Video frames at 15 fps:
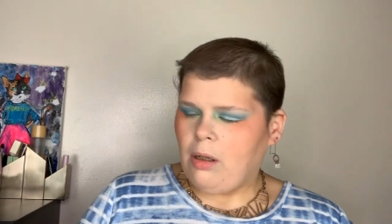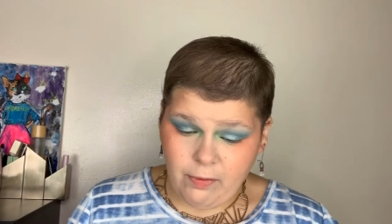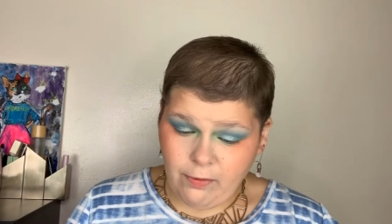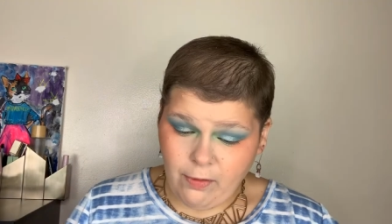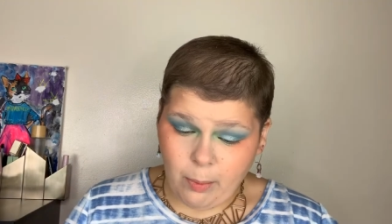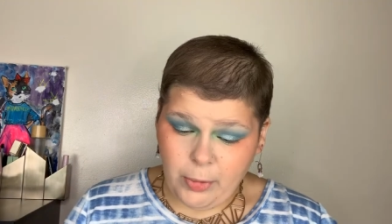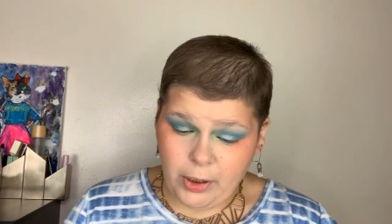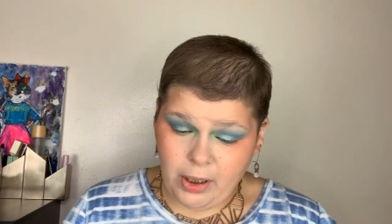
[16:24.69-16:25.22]

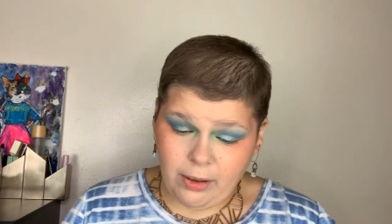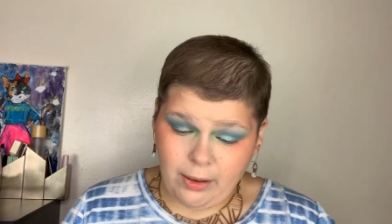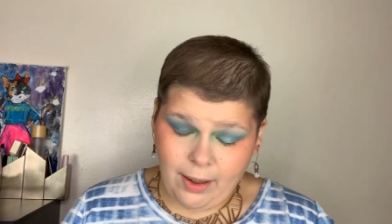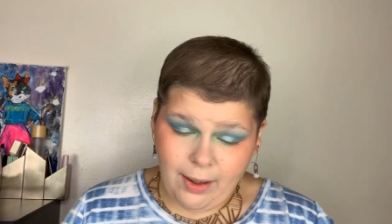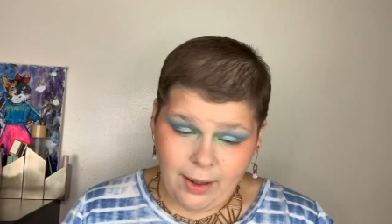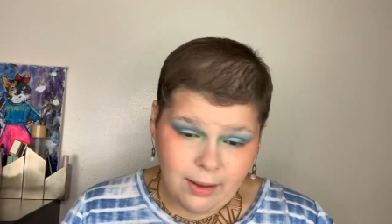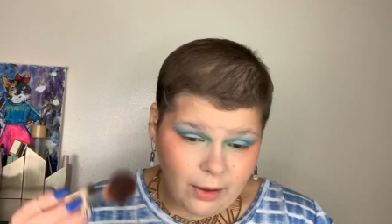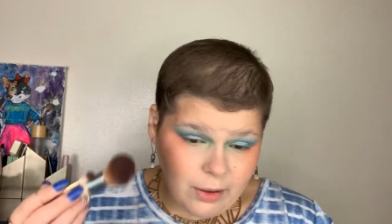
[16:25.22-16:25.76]
from a young
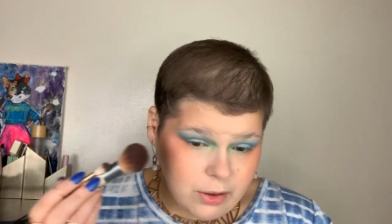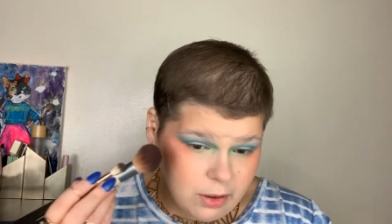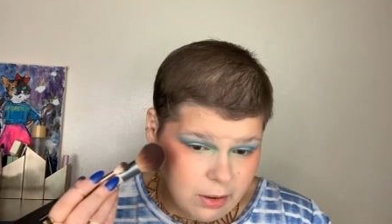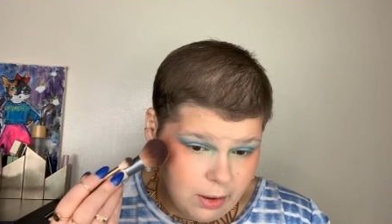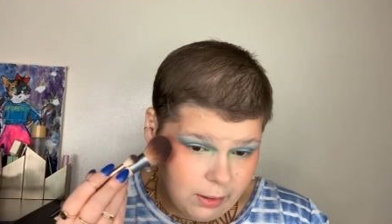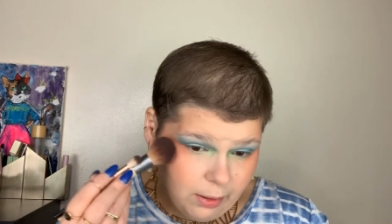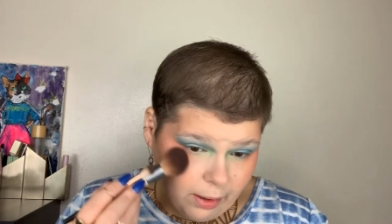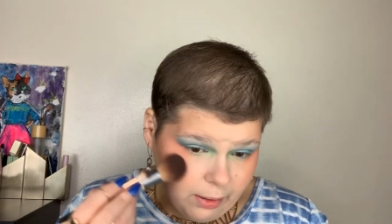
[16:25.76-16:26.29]
age and
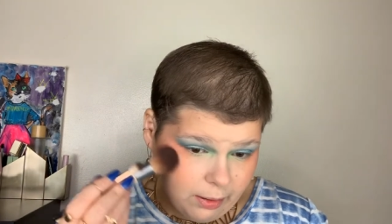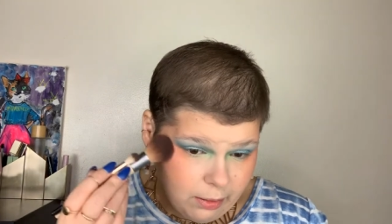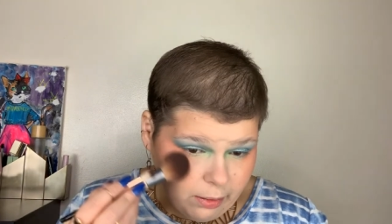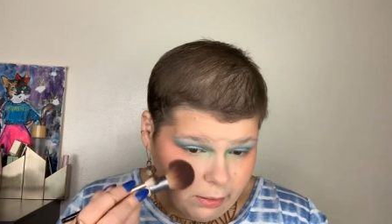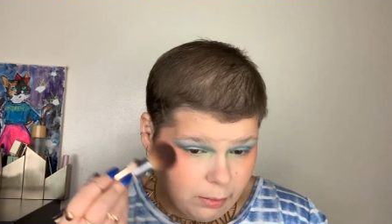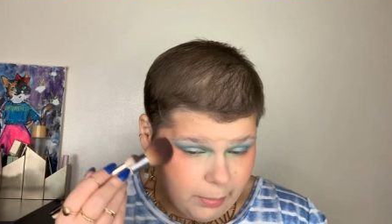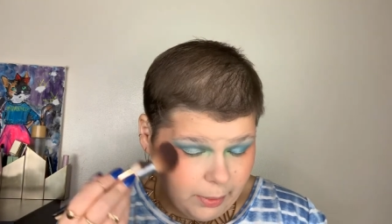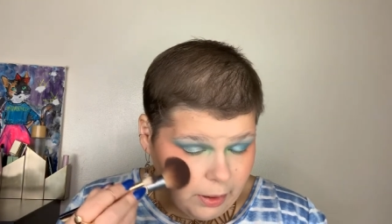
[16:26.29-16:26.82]
then like a
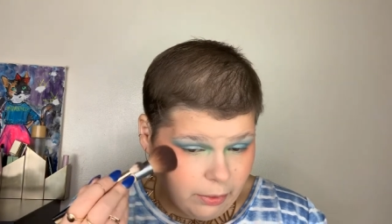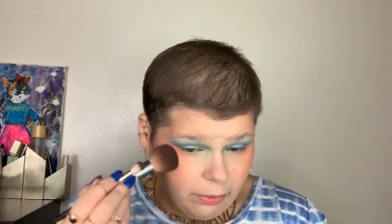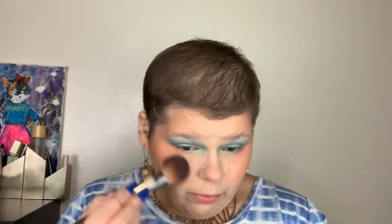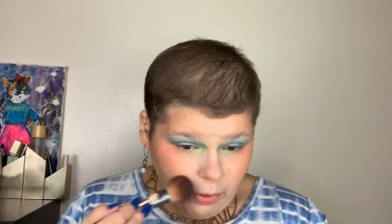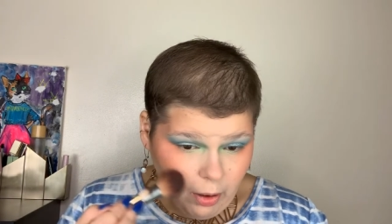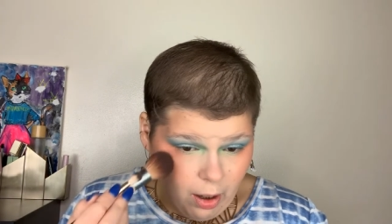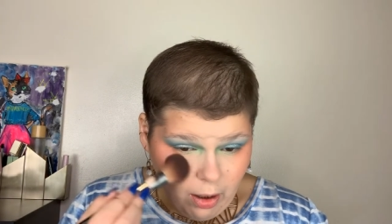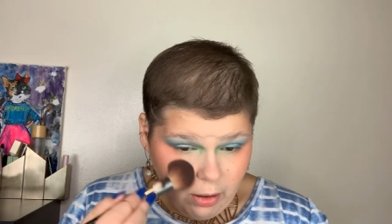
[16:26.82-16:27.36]
little bit through
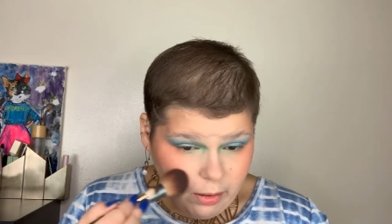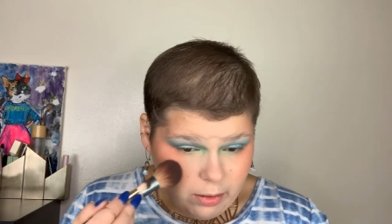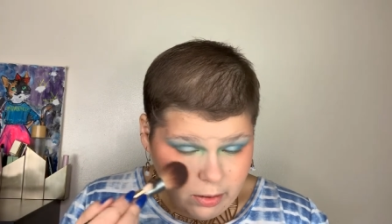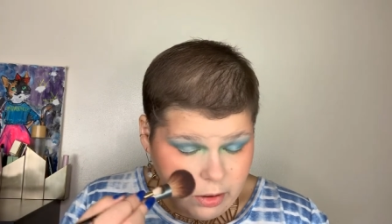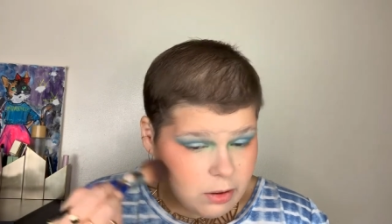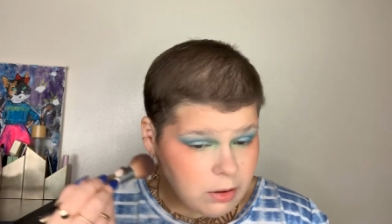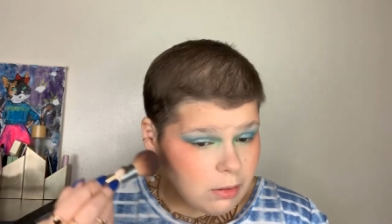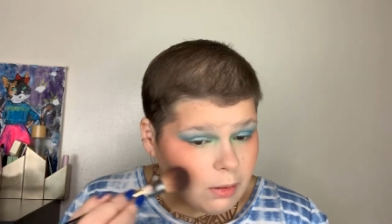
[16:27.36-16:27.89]

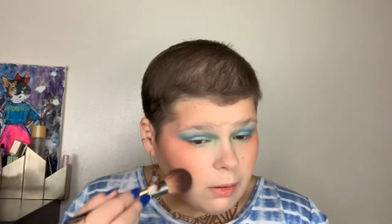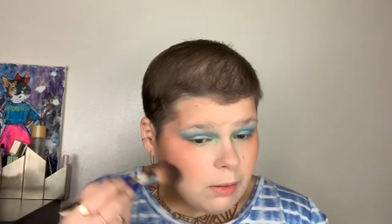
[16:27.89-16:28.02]
college.